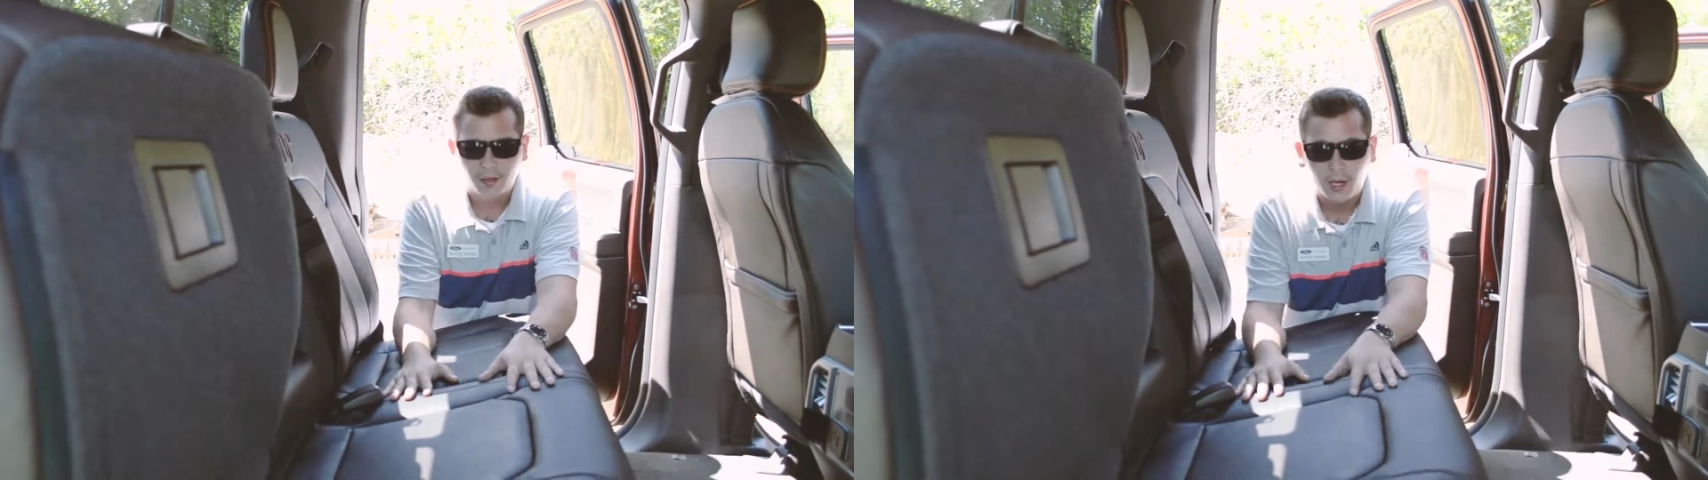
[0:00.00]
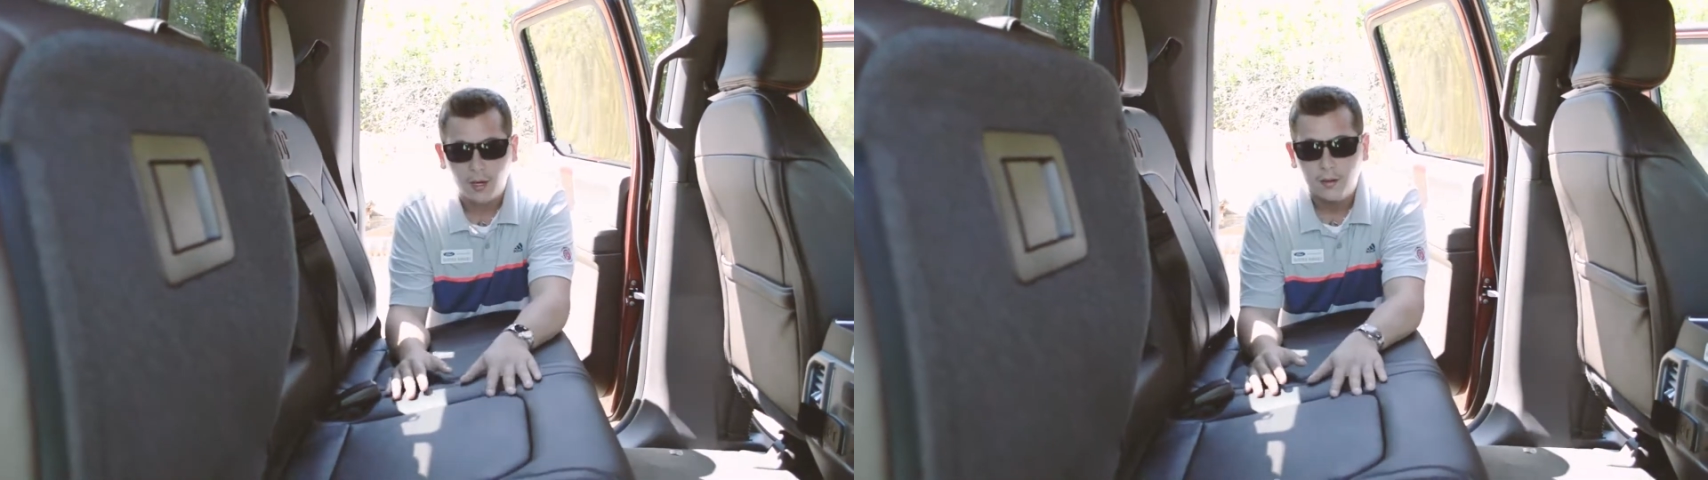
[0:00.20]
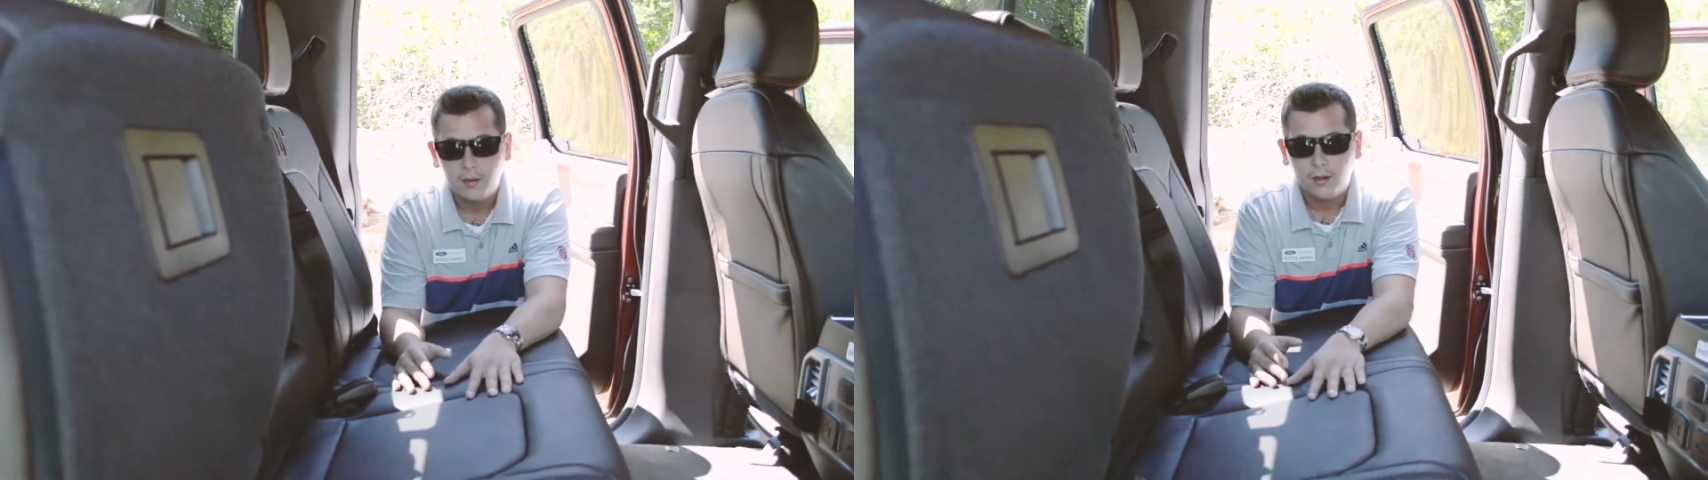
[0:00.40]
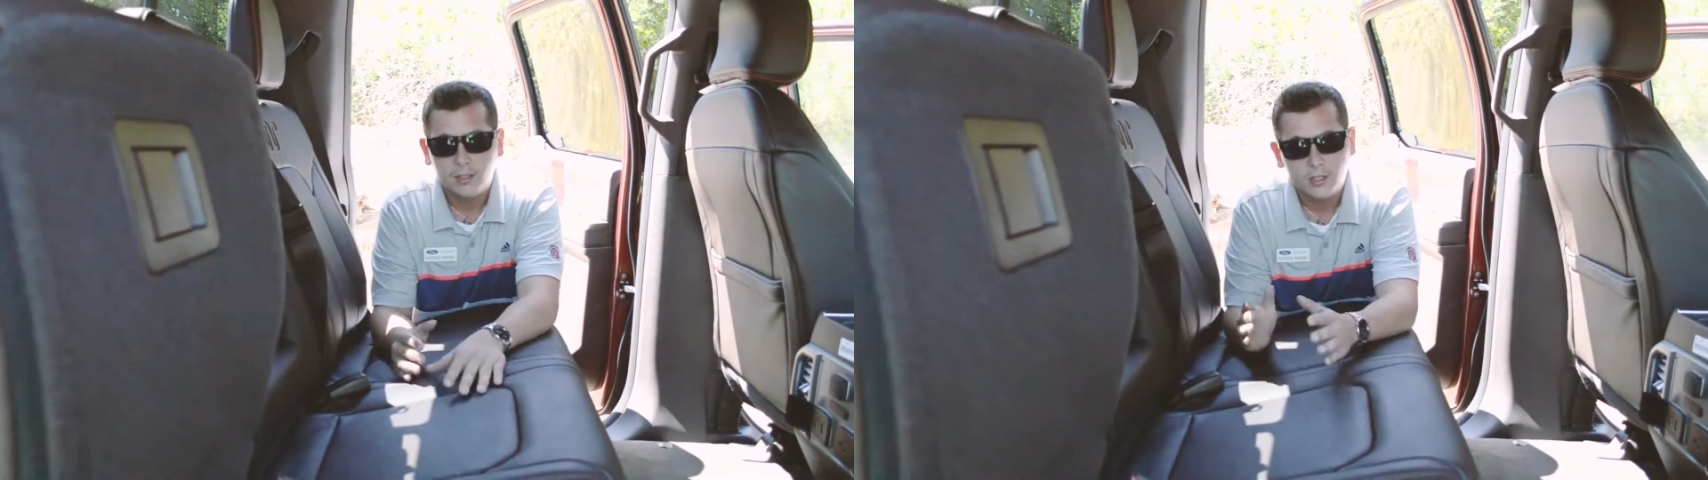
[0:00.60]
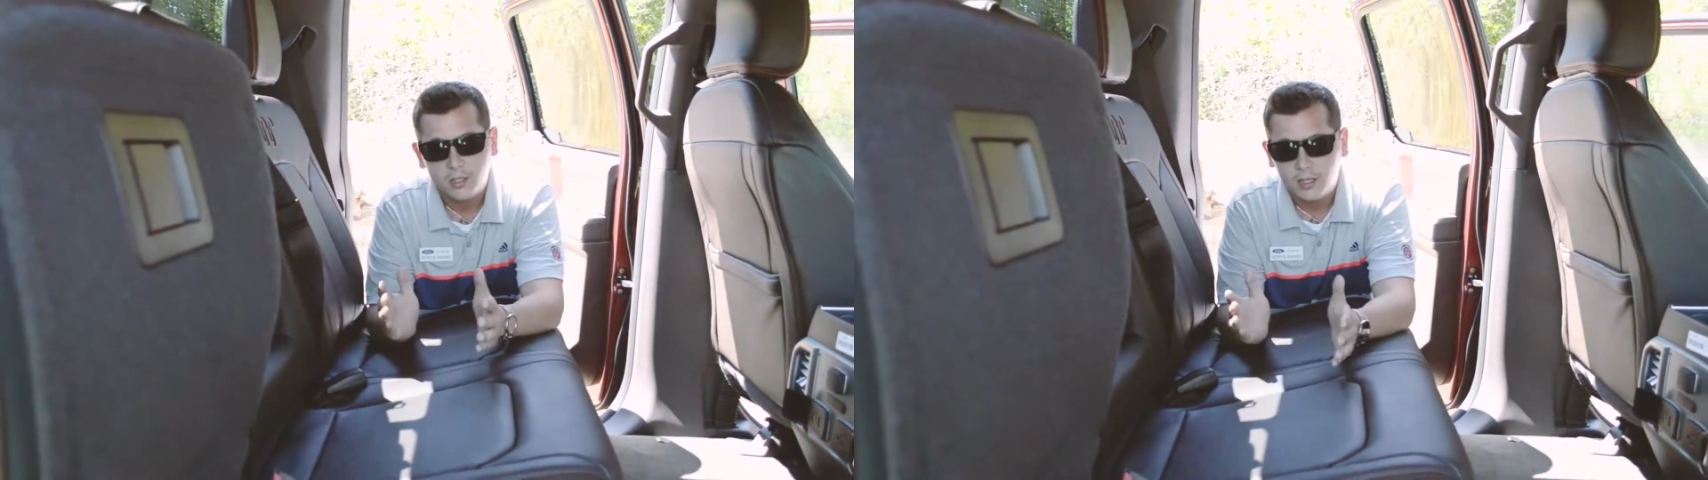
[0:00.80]
tire,
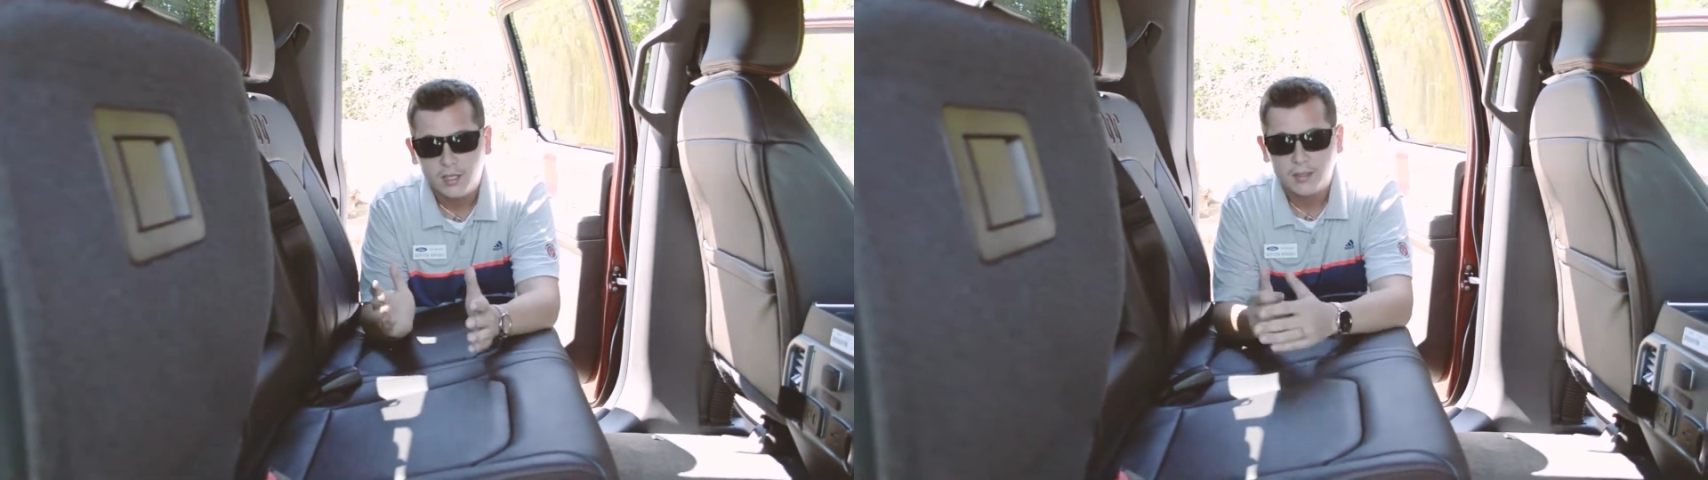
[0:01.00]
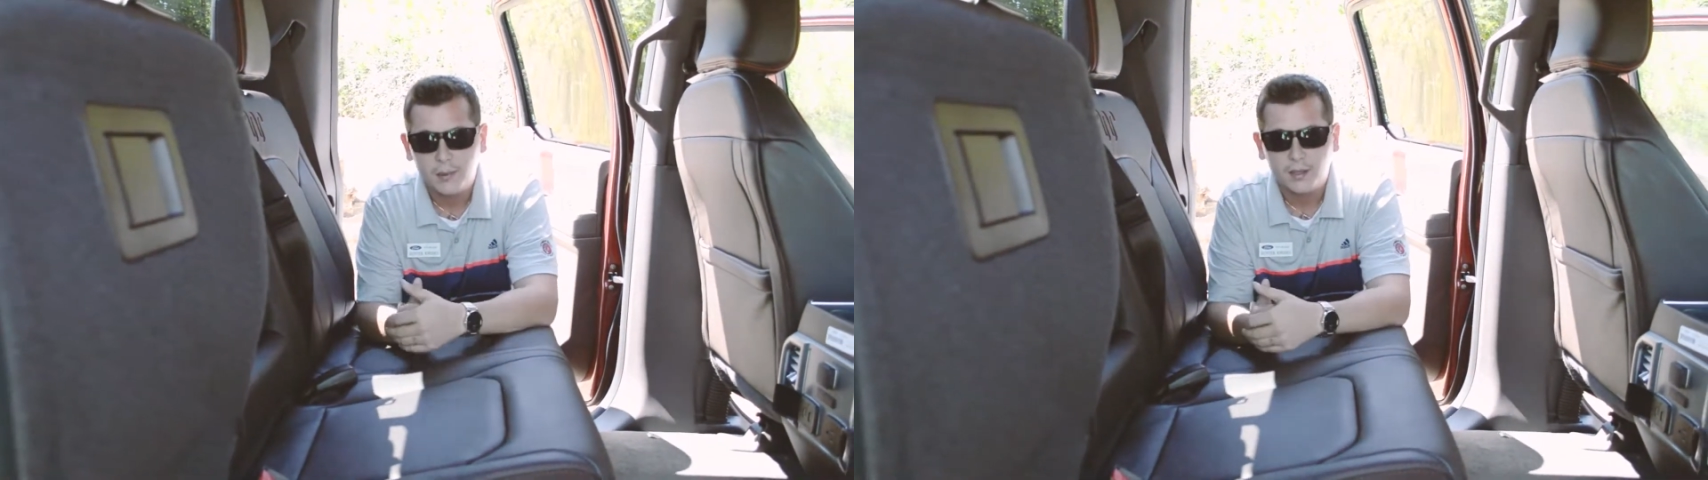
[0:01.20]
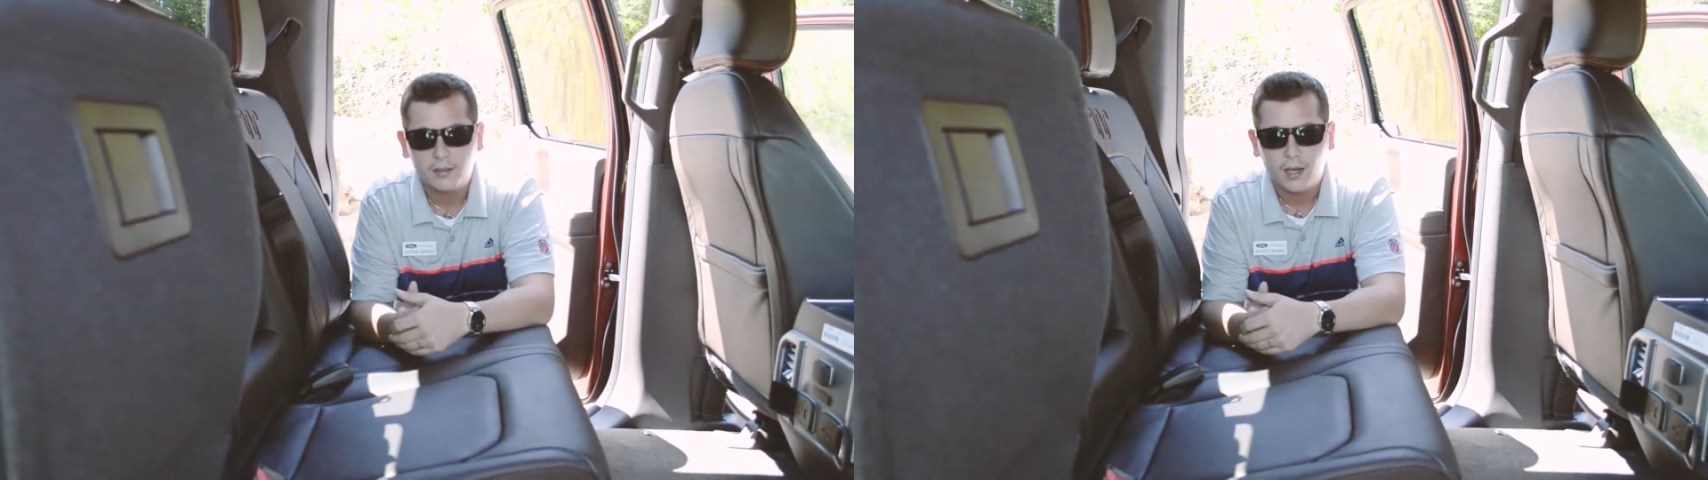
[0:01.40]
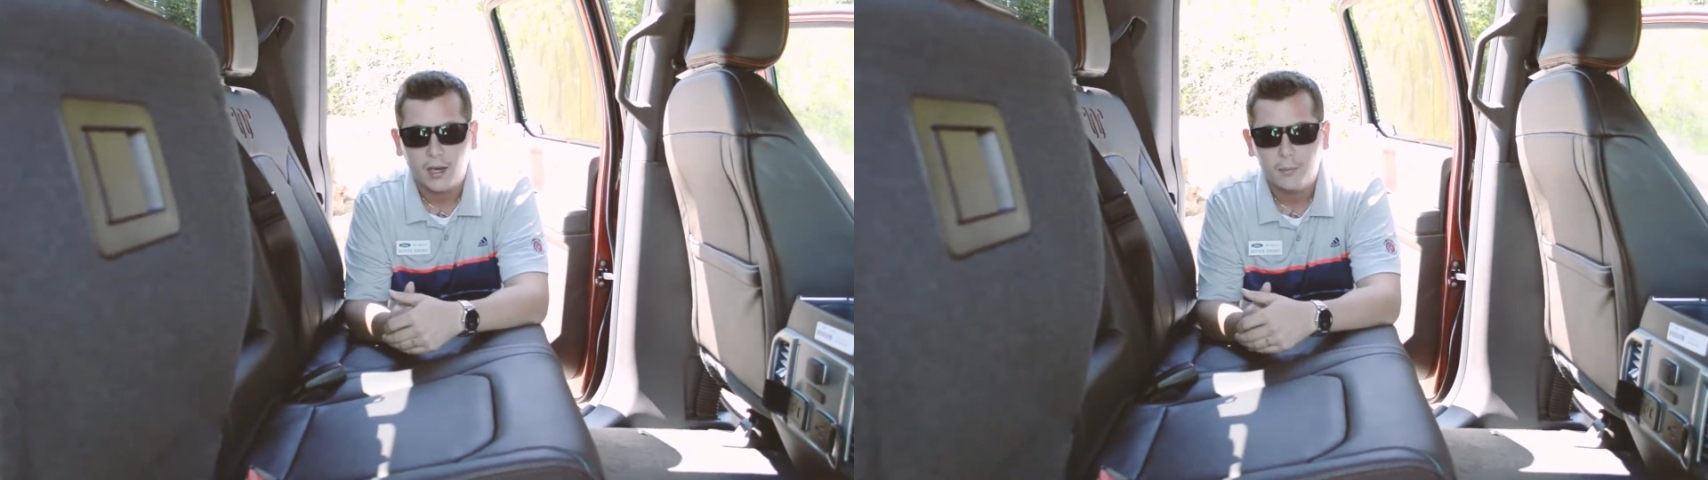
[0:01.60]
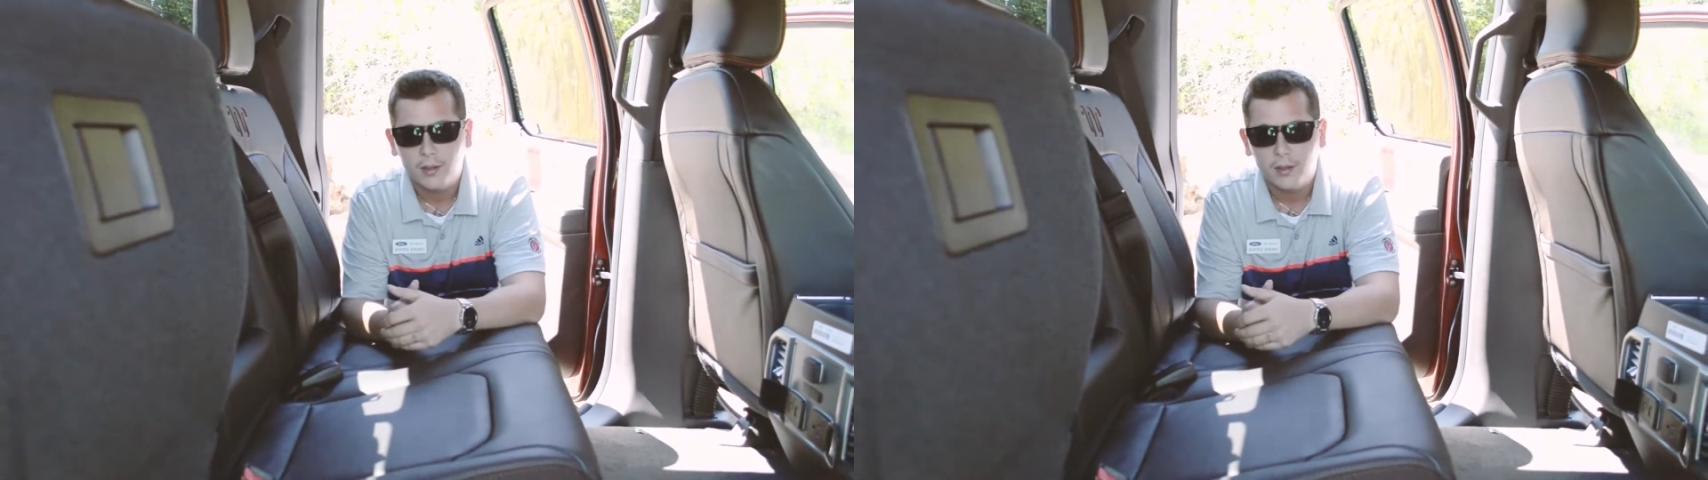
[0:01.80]
or should you need a spare tire.